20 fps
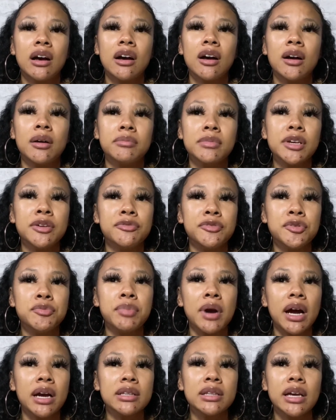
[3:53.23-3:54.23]
If you
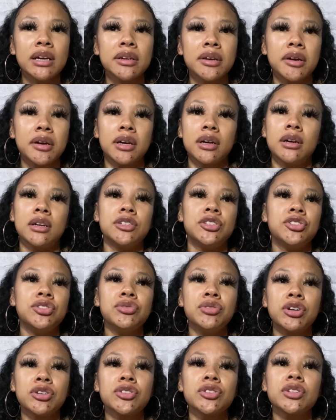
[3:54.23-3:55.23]
buy like a
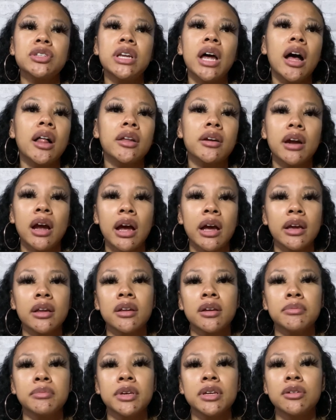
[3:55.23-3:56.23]
$200
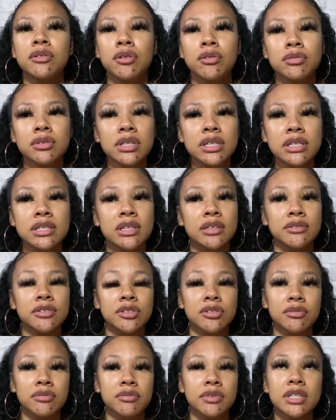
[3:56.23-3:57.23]
item, it'll only
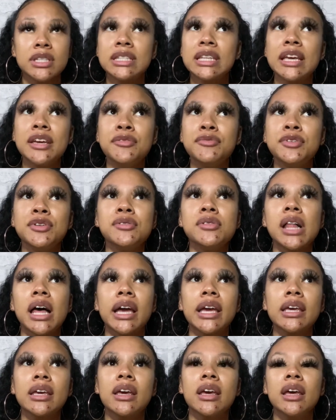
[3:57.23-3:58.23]
save you like
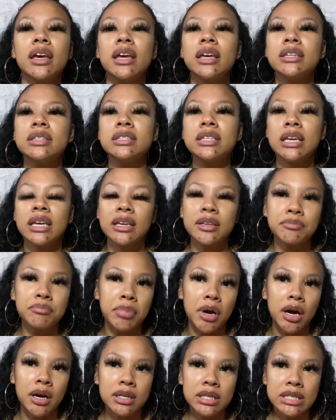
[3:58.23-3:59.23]
$10
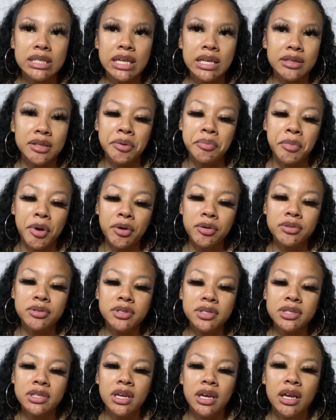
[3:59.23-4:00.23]
at the
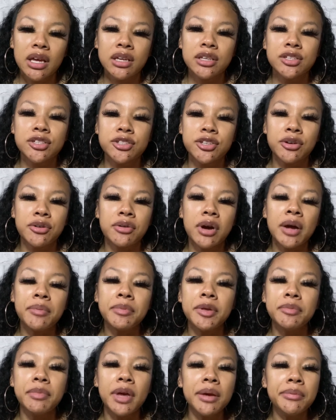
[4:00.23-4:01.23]
most. So, I
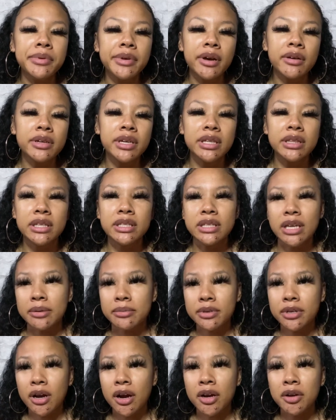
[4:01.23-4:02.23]
mean, maybe I'll get the debit
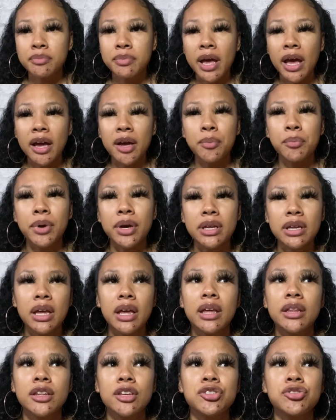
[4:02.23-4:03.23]
card back, but
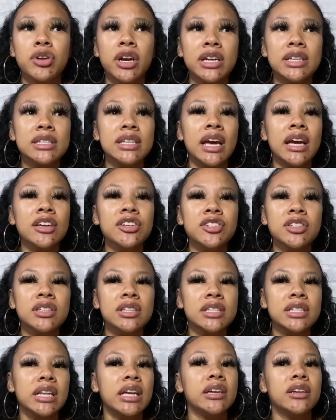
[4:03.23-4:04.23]
the transaction
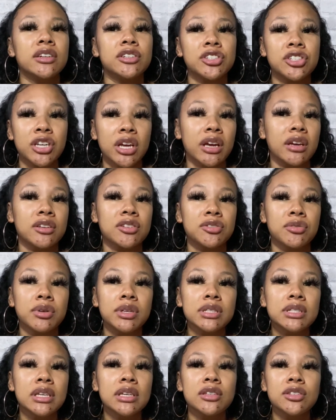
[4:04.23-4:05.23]
is like a check. So it
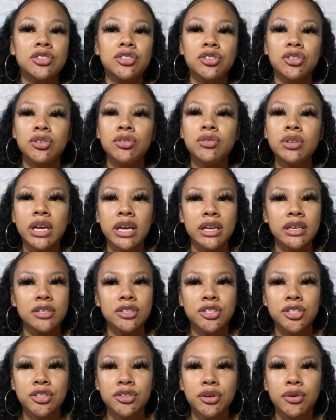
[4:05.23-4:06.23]
takes 2 days
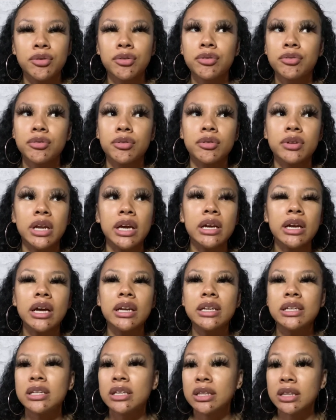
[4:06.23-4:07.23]
to go through, and I kind
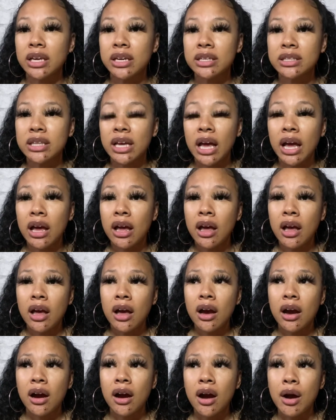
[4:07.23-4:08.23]
of didn't like that.
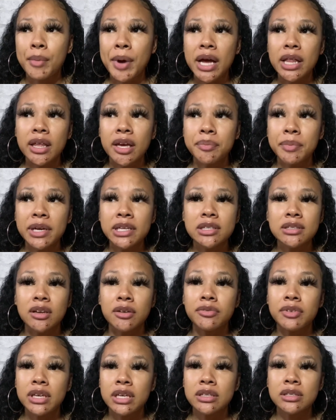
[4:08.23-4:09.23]
I like my stuff
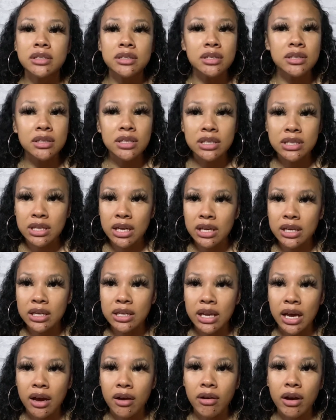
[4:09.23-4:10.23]
instantly taken
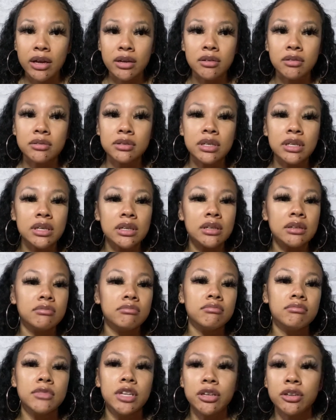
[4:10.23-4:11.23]
out. I don't need,
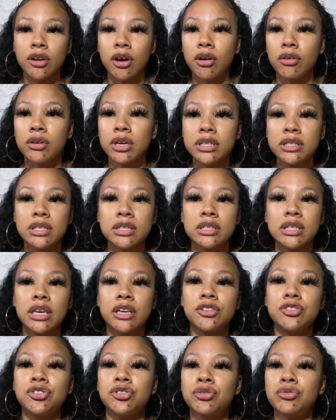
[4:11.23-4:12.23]
it to
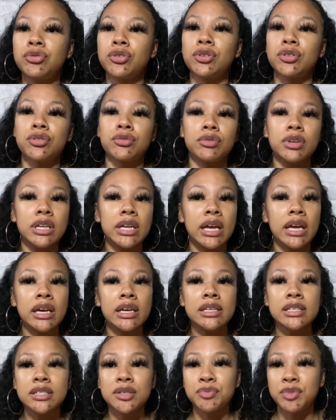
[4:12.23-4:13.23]
take 2 or 3
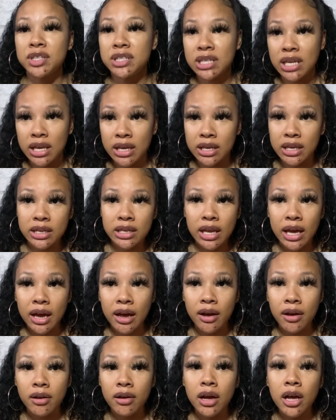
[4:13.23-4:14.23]
days to be taken
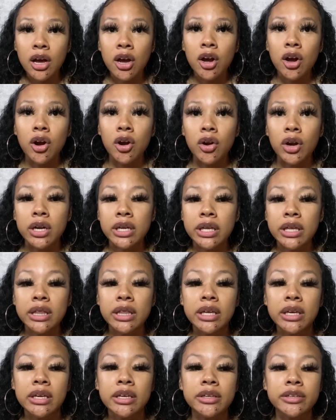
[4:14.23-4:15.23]
out or
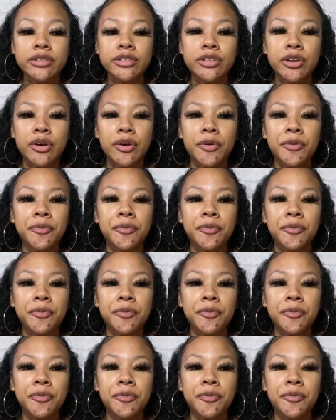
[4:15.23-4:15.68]
anything. So